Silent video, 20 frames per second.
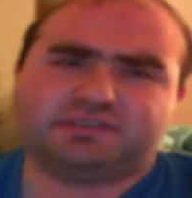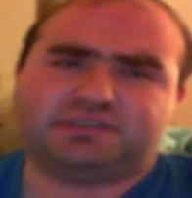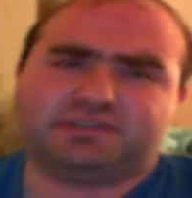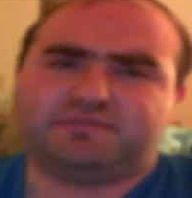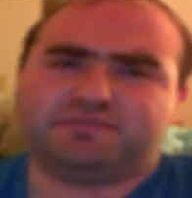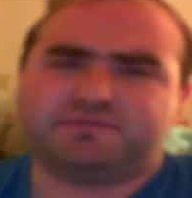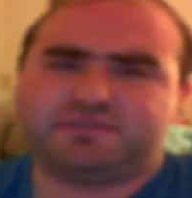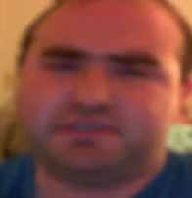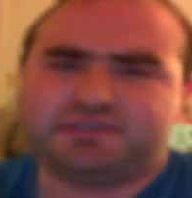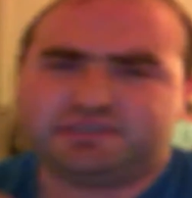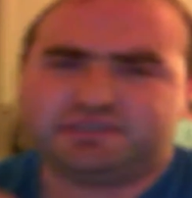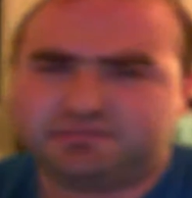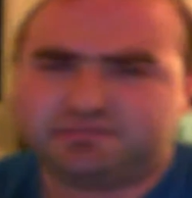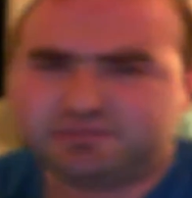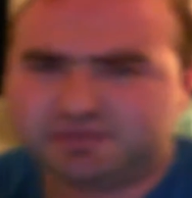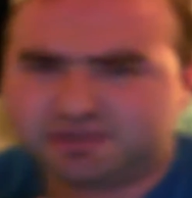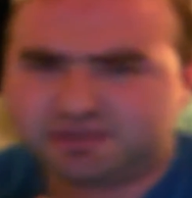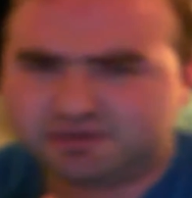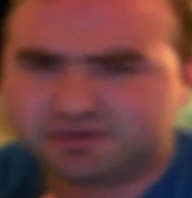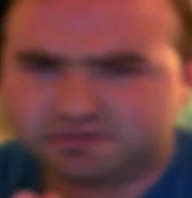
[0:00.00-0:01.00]
different
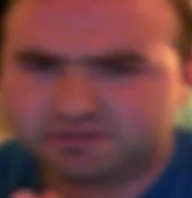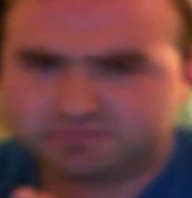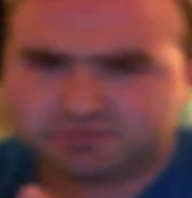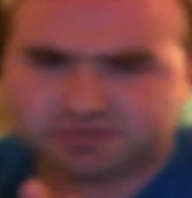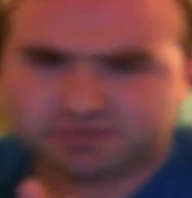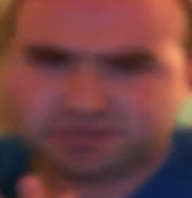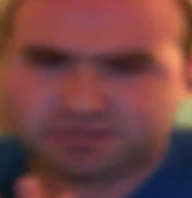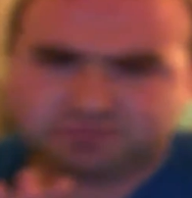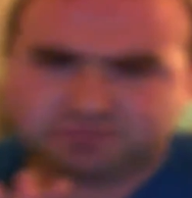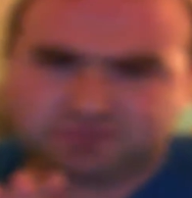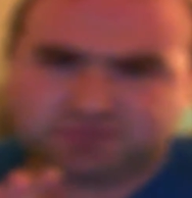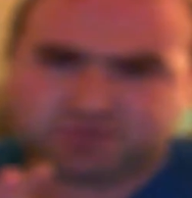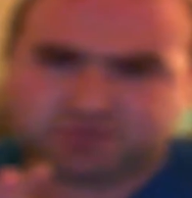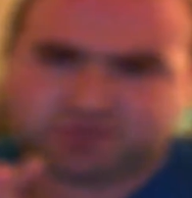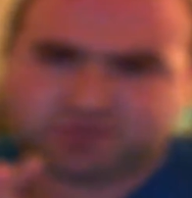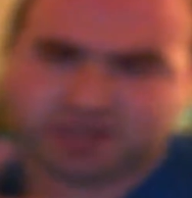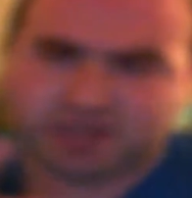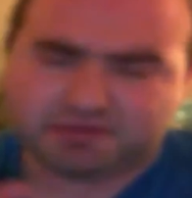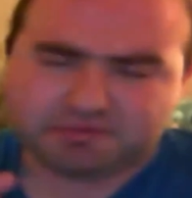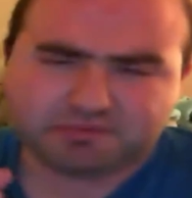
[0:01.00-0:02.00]
similarities when it comes to
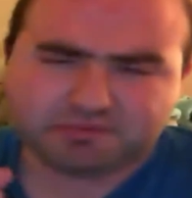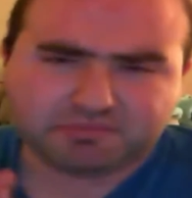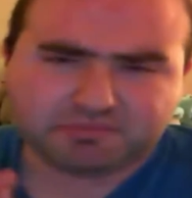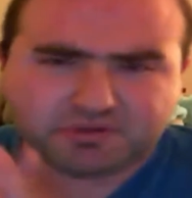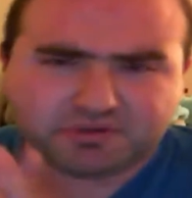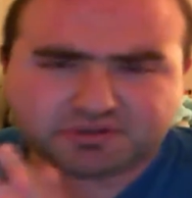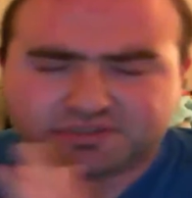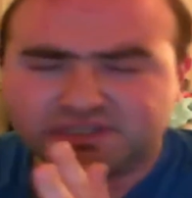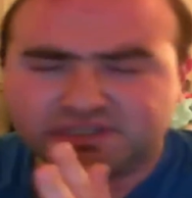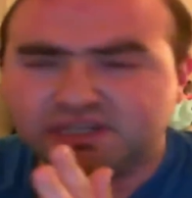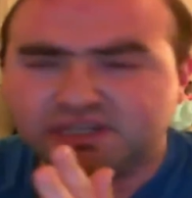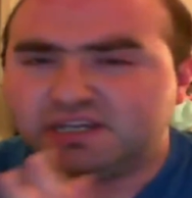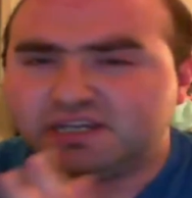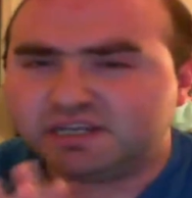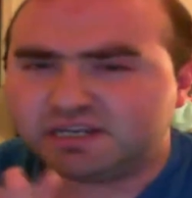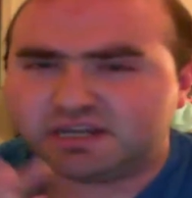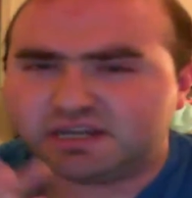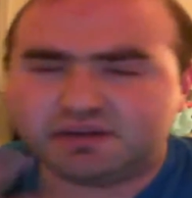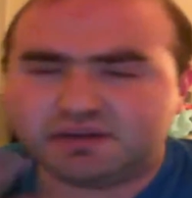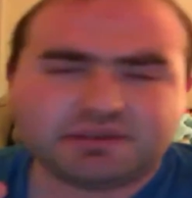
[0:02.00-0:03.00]
comic books?
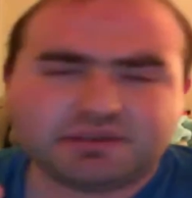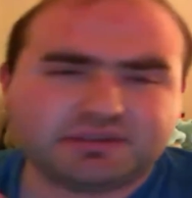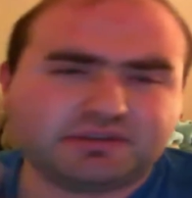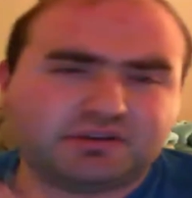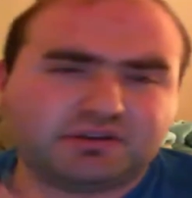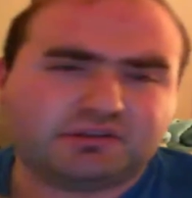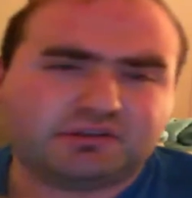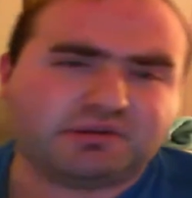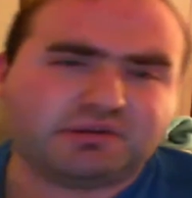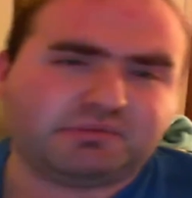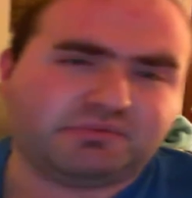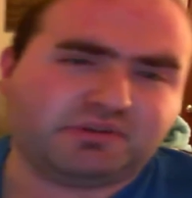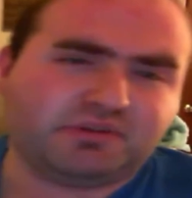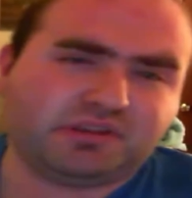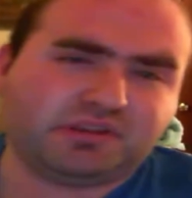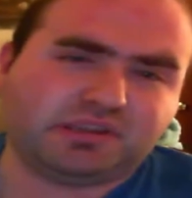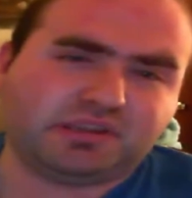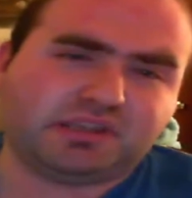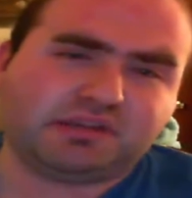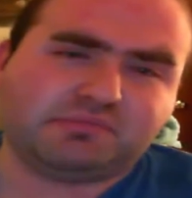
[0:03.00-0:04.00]
Now, I'm not talking about more
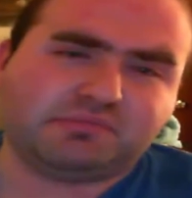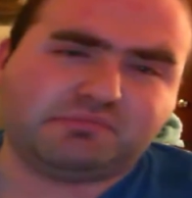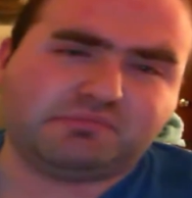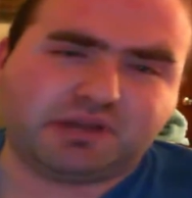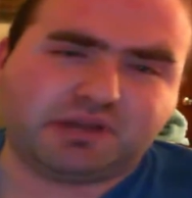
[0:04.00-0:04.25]
than like